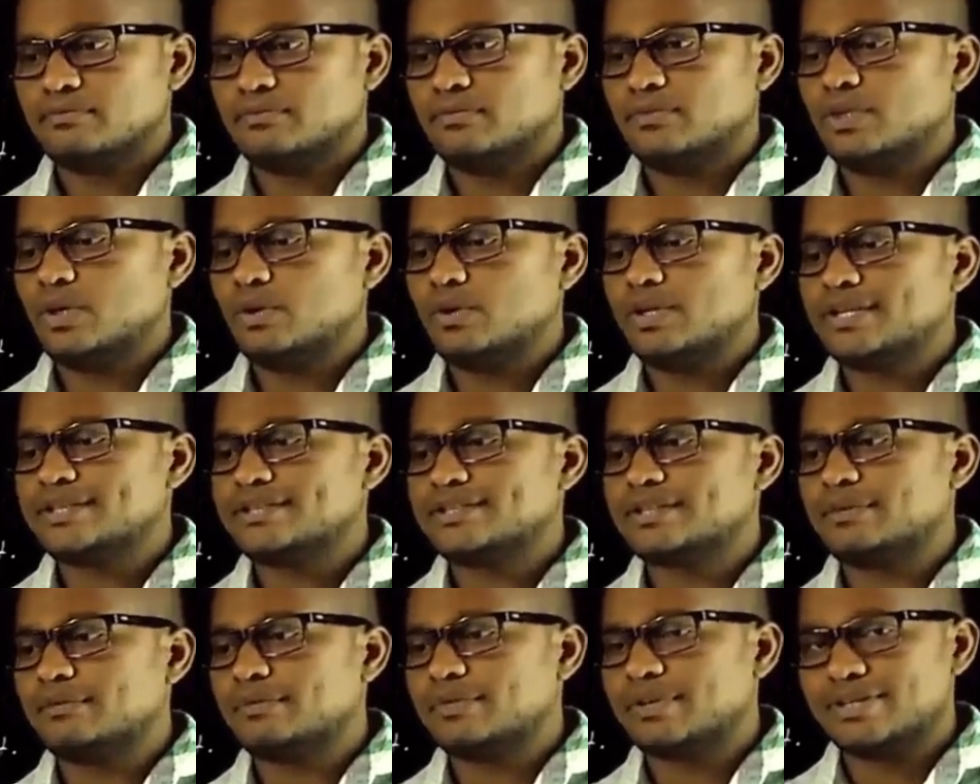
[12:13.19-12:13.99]
Now let's
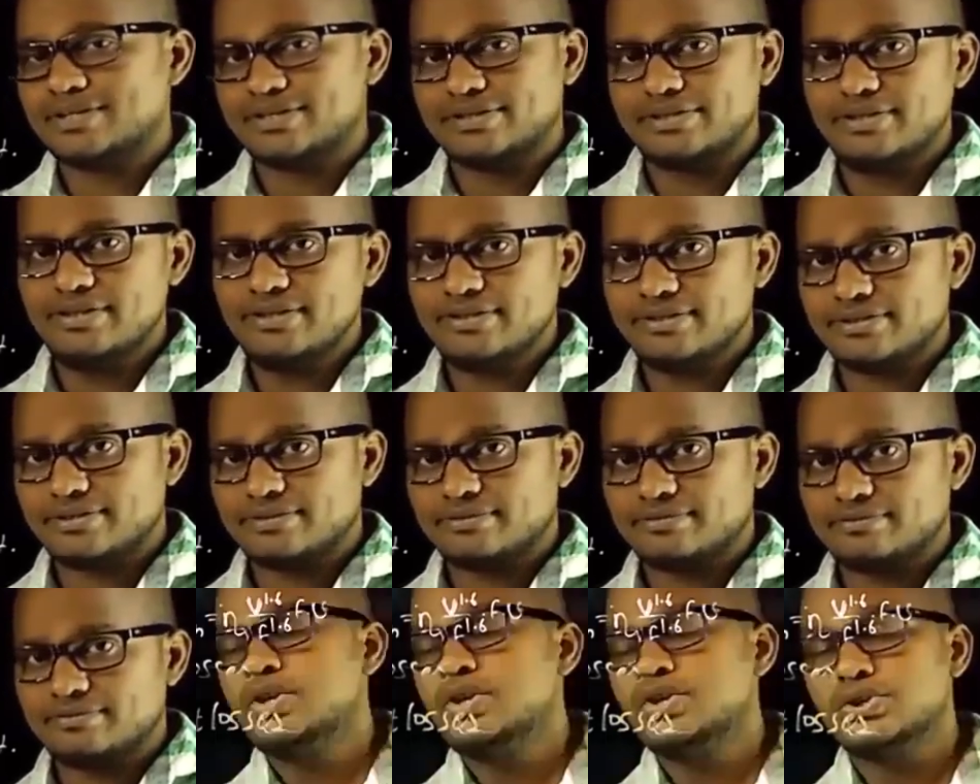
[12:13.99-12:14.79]
summarize this.
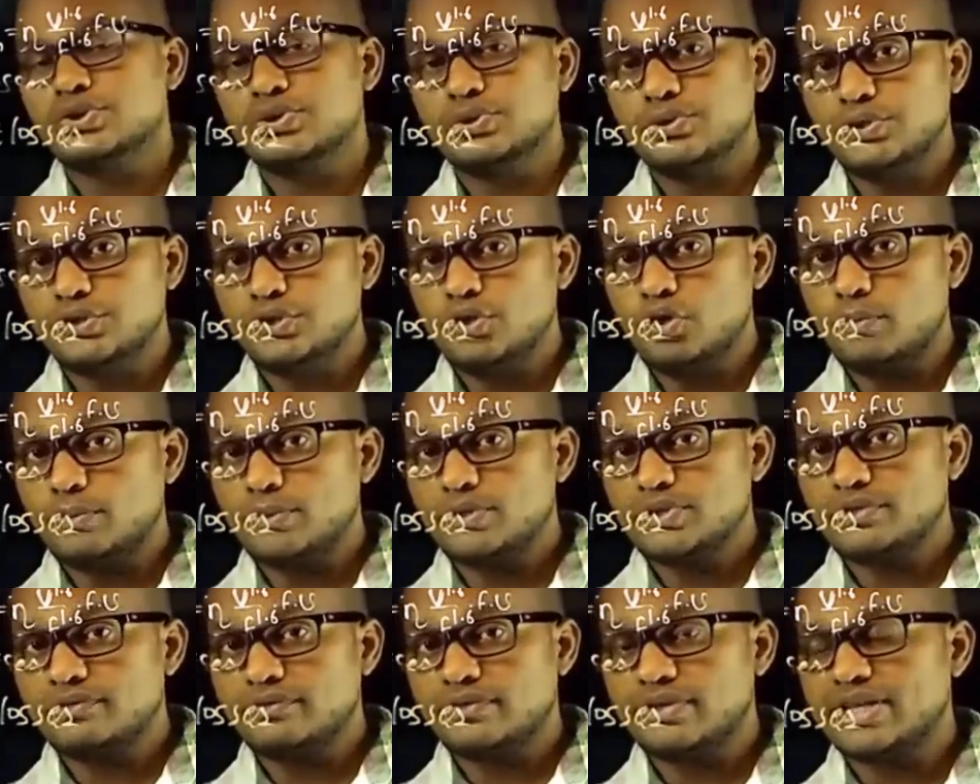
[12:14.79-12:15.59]
During the
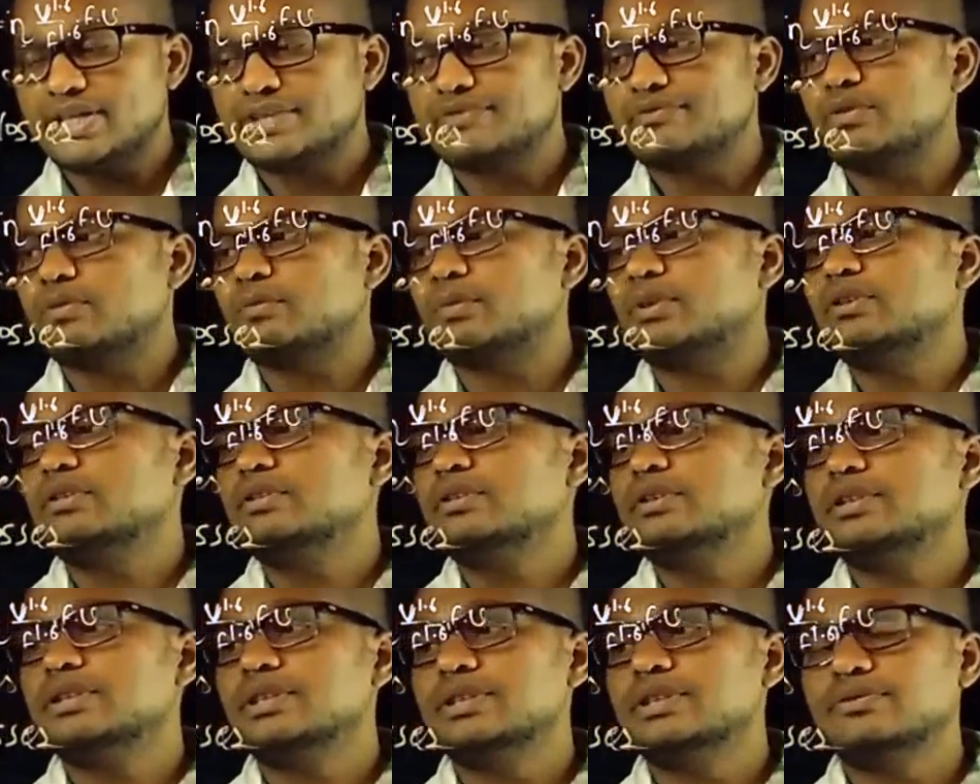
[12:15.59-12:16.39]
operation of transformer,
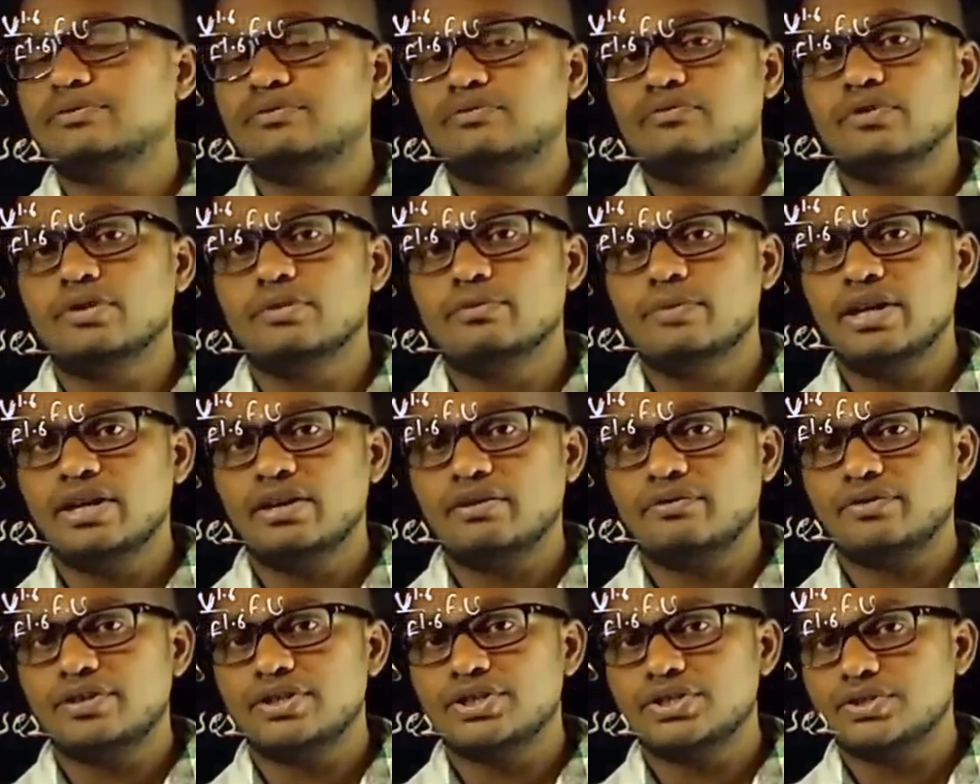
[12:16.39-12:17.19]
if V by
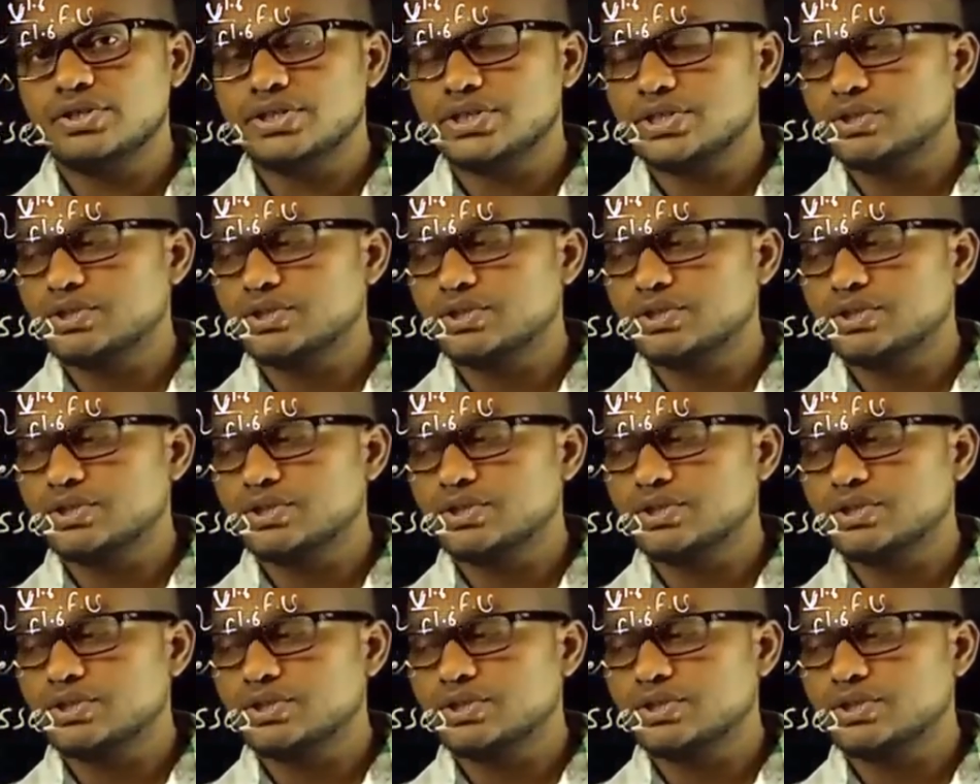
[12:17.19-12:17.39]
F ratio is